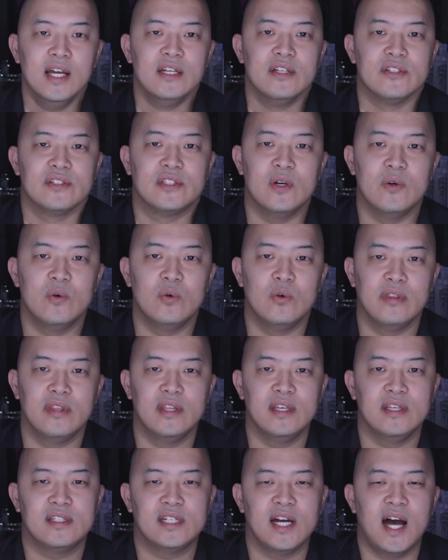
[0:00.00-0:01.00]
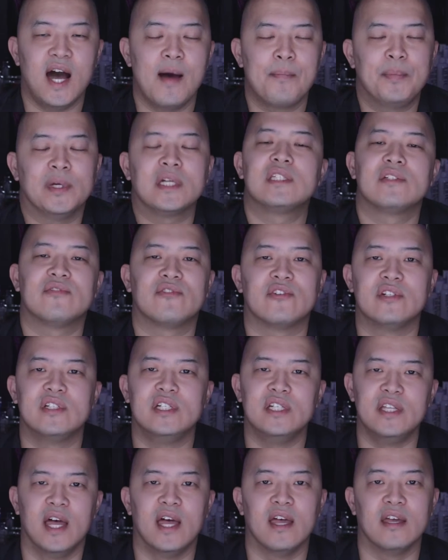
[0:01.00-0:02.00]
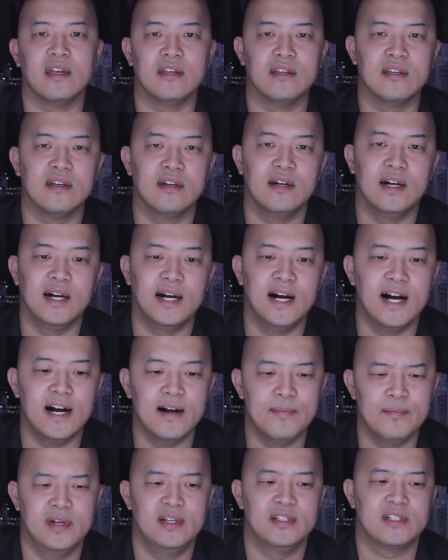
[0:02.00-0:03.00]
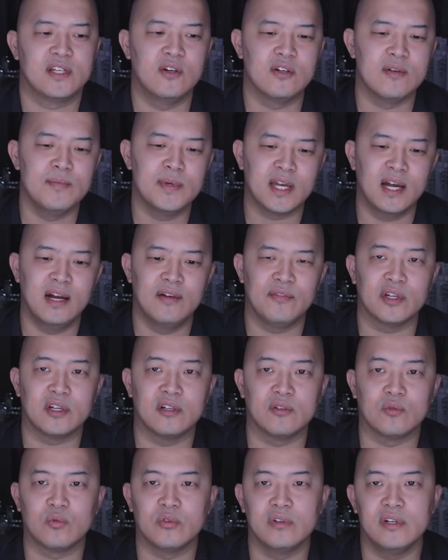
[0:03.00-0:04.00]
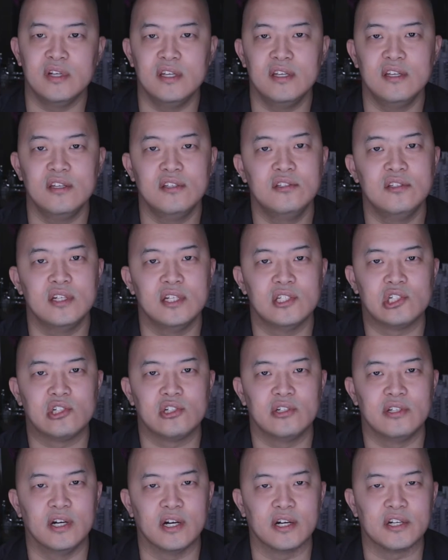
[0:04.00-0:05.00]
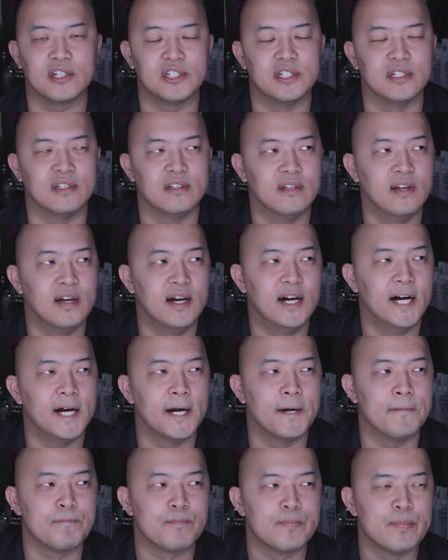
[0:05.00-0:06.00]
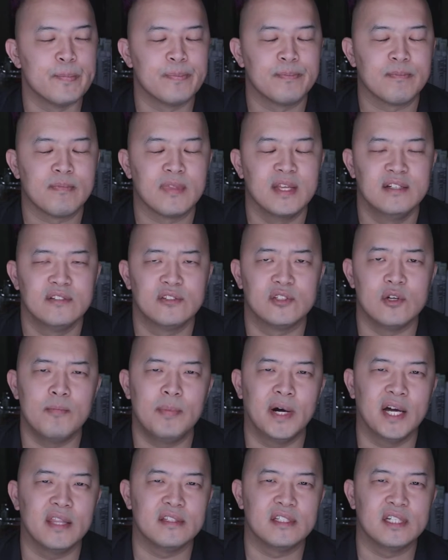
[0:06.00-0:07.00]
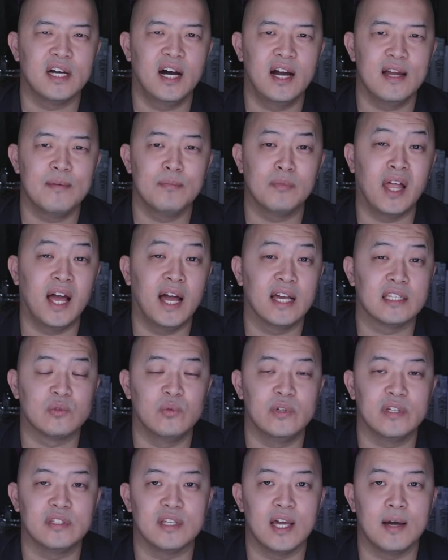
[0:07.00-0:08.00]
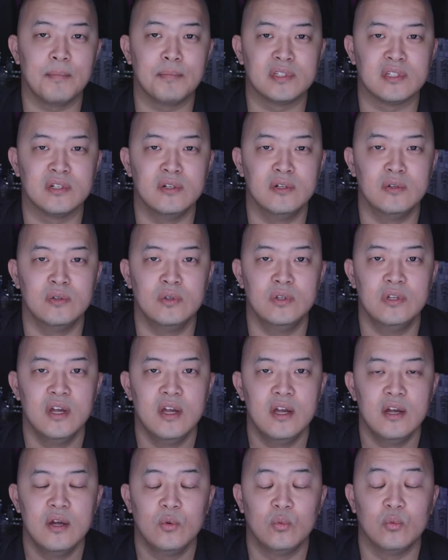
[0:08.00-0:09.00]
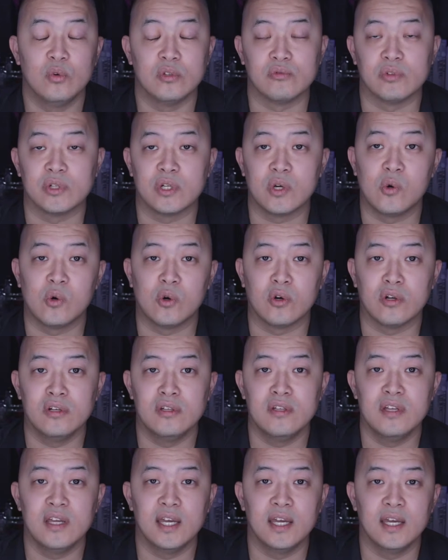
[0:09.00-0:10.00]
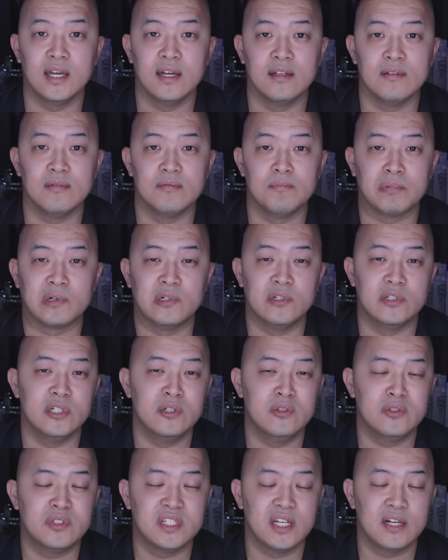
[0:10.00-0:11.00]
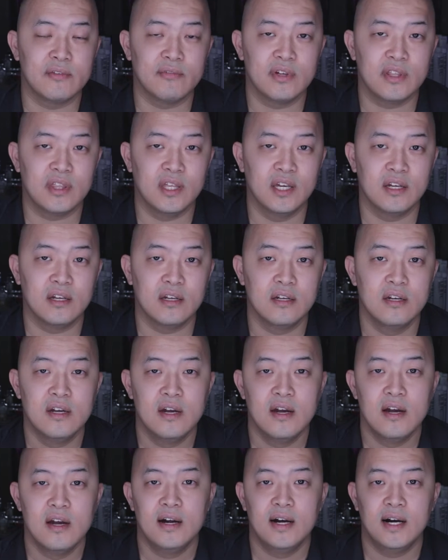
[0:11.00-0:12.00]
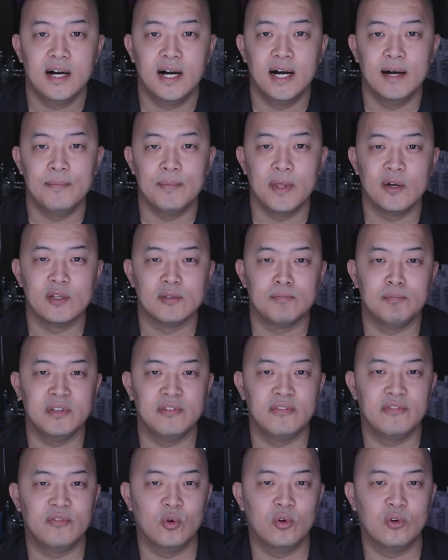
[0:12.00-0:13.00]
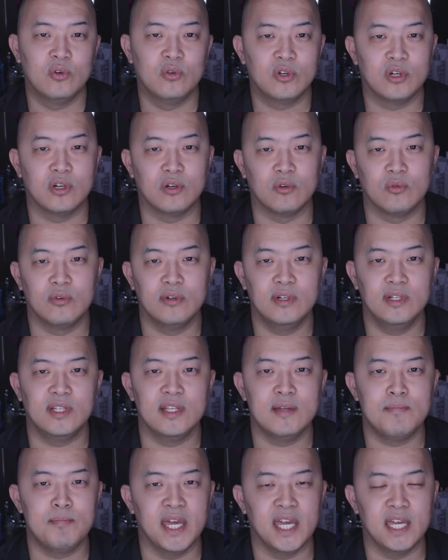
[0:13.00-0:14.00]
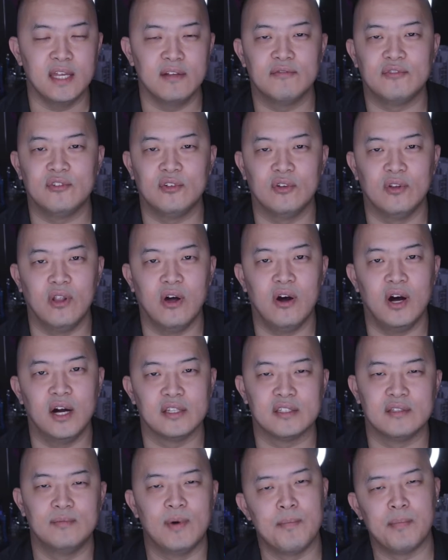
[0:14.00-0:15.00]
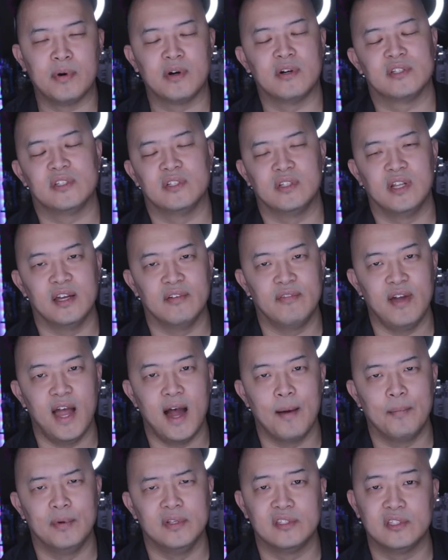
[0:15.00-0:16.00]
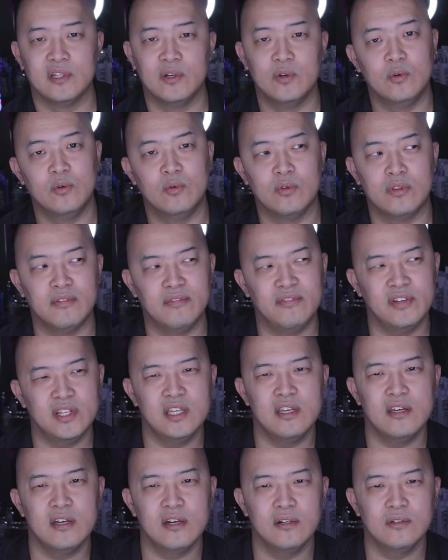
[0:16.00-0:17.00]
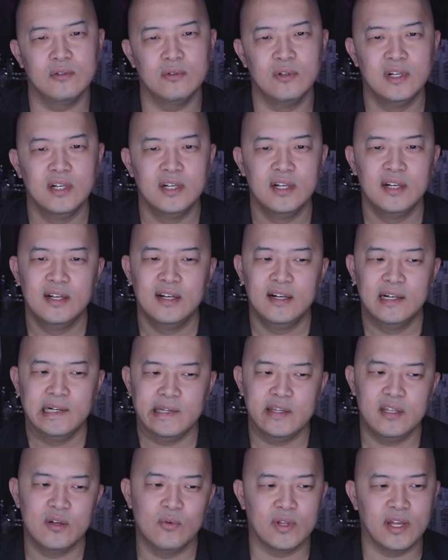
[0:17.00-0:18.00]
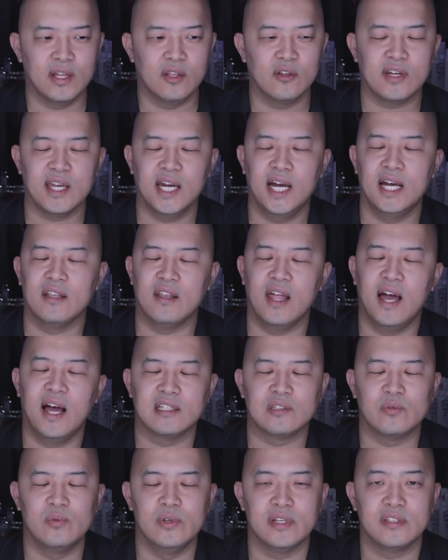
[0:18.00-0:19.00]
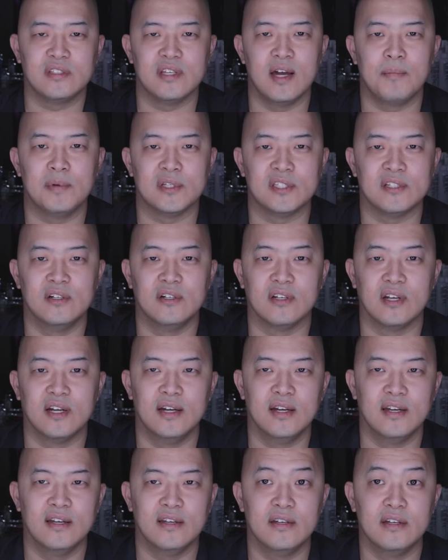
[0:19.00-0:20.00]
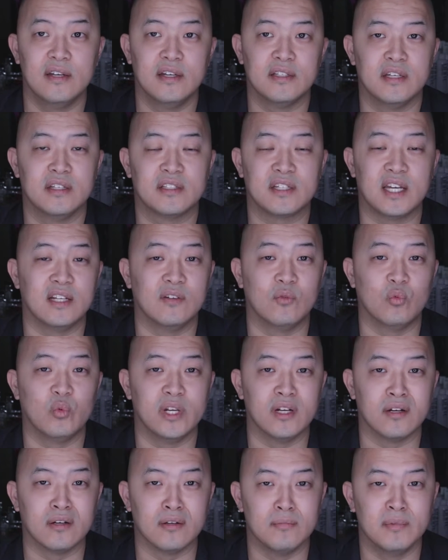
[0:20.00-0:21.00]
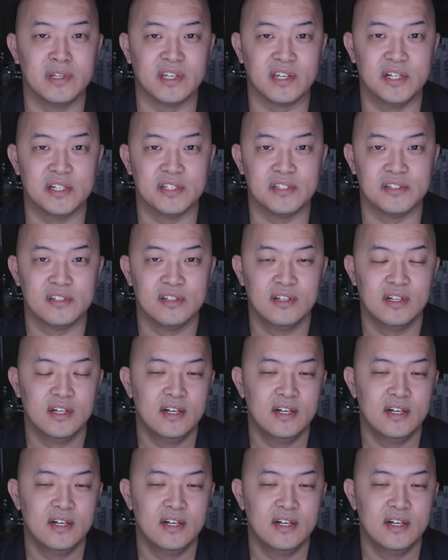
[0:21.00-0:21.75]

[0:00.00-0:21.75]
So, the topics for today, um, it's going to be kind of like a reintroduction. Um, so, by the time last week's episode was recorded and produced and everything, um, that was before a really painful loss in my personal life happened. So the video, you know, when I look at last week's episode, I, it, it's kind of weird because